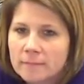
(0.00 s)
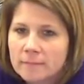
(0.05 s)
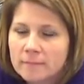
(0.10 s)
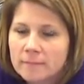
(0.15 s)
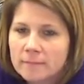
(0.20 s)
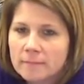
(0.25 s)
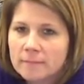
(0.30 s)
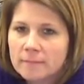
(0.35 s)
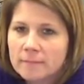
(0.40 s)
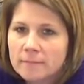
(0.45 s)

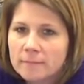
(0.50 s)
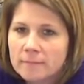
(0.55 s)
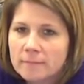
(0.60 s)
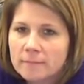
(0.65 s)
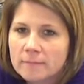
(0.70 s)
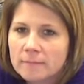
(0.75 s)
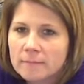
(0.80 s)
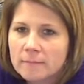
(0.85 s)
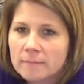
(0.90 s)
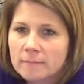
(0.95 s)
how many
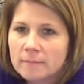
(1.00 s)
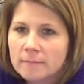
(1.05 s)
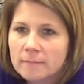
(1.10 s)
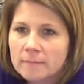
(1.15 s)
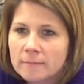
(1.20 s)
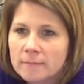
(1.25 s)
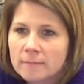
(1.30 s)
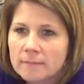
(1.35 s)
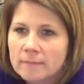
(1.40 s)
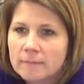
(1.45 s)
ounces are in
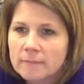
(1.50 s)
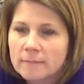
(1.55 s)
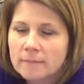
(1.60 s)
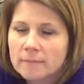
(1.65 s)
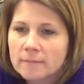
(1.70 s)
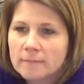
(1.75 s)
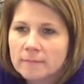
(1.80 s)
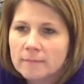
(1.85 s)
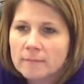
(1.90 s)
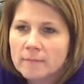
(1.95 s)
one
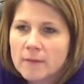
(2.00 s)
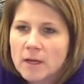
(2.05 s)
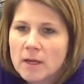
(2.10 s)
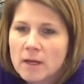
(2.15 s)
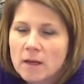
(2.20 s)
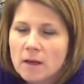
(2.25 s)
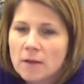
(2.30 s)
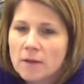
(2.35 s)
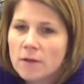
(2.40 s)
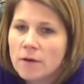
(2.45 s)
pound?
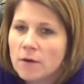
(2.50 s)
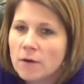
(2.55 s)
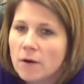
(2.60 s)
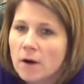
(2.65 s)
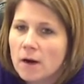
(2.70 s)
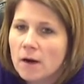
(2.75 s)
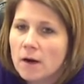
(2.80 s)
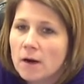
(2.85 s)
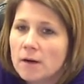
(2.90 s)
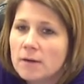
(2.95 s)
There
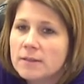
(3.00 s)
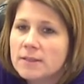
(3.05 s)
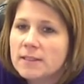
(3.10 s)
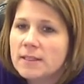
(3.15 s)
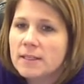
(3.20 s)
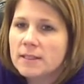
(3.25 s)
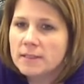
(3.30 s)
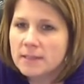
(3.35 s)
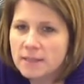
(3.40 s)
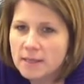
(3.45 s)
are
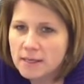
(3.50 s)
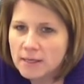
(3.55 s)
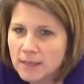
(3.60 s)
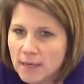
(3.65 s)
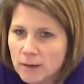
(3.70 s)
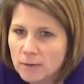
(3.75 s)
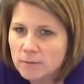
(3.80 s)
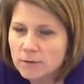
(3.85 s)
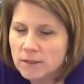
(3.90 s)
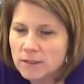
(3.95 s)
16
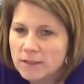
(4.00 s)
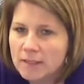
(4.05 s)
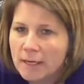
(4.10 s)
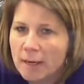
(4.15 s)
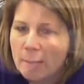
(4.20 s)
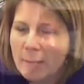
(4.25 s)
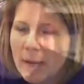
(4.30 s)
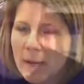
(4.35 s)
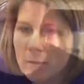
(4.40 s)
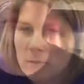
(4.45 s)
ounces in a
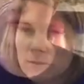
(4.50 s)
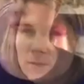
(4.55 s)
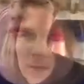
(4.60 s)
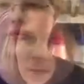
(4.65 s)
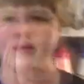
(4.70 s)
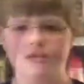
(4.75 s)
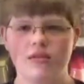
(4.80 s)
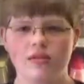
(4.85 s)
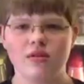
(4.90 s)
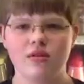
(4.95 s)
pound. Tyler,
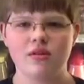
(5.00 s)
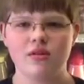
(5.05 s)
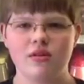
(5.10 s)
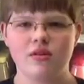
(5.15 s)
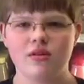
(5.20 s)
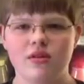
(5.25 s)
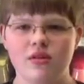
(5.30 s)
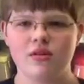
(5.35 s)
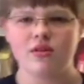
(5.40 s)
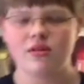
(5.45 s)
what a
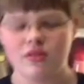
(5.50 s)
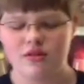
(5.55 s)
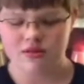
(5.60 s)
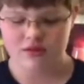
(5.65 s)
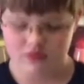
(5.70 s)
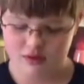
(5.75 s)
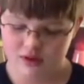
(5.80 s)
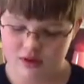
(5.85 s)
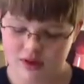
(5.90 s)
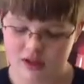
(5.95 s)
liter is?
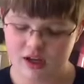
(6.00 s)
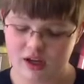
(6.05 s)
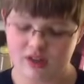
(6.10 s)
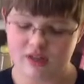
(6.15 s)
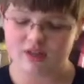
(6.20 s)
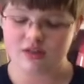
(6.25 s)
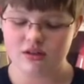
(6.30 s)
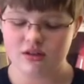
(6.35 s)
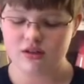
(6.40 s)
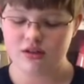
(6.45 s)

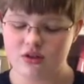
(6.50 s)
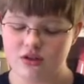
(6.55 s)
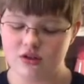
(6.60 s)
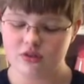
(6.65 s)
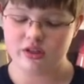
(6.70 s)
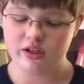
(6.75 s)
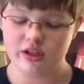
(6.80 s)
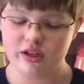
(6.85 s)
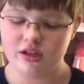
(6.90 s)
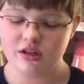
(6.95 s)
Yes, the
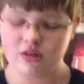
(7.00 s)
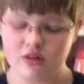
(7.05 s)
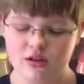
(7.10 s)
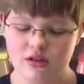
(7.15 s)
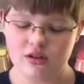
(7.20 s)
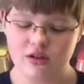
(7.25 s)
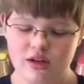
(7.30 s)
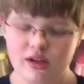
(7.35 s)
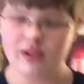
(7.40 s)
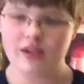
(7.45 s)
liter
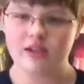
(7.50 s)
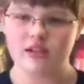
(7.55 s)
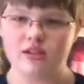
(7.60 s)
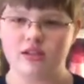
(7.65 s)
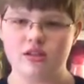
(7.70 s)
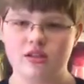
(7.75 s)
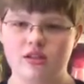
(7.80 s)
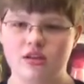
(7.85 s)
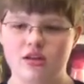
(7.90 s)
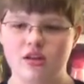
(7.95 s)

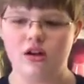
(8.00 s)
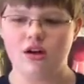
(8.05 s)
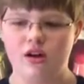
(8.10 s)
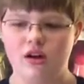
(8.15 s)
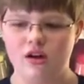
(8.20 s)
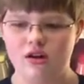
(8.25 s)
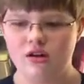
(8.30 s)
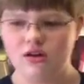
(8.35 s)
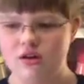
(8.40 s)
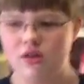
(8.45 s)
is the
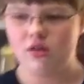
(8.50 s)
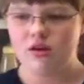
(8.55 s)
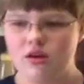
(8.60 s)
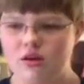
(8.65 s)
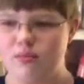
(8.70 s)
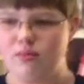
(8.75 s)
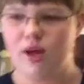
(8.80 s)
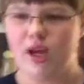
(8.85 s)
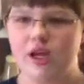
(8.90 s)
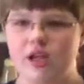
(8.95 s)

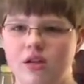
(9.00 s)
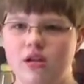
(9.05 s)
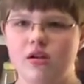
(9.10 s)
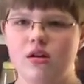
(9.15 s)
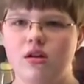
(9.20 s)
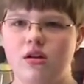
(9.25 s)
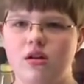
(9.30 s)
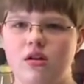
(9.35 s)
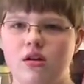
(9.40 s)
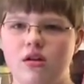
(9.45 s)
main
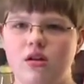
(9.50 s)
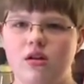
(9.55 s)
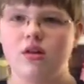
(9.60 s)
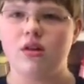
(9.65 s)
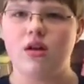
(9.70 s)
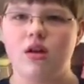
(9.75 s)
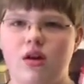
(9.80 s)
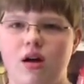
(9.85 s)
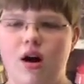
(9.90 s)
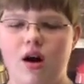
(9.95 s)

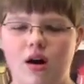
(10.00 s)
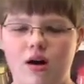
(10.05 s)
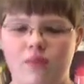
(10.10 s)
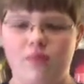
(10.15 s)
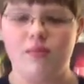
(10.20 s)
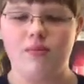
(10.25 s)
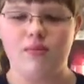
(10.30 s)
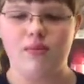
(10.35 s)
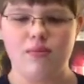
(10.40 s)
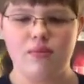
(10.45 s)

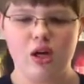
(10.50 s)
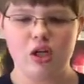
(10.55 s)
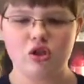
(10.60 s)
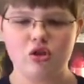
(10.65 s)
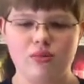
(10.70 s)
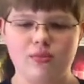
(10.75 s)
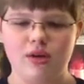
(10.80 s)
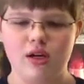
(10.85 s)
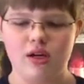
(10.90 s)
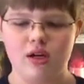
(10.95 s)
um,
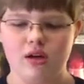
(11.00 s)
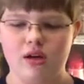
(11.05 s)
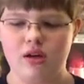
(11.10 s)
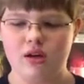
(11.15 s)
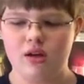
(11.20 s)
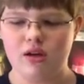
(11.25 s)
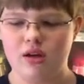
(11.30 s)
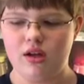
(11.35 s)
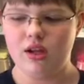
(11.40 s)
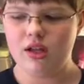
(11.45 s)
measurement
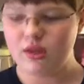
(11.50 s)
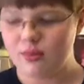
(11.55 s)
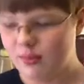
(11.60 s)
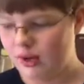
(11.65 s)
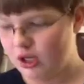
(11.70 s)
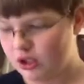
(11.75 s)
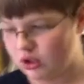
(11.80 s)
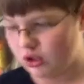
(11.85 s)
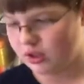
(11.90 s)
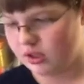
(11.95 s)
in the
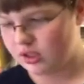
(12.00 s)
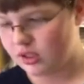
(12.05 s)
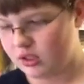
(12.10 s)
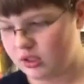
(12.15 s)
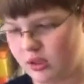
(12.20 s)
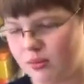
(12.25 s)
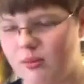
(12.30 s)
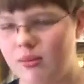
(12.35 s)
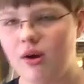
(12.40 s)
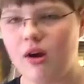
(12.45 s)
metric
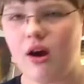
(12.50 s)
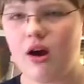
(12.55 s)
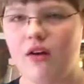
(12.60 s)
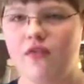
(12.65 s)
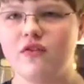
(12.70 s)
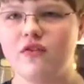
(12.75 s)
system of